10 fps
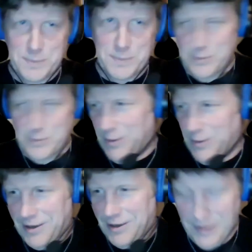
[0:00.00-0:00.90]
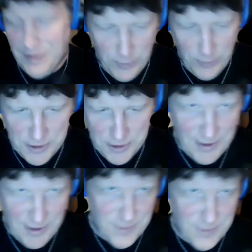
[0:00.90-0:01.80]
their record, like Will turned me
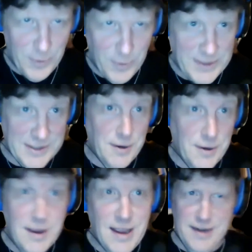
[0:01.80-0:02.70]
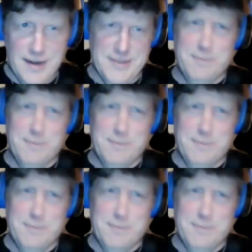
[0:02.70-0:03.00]
on to a few weeks ago, and it's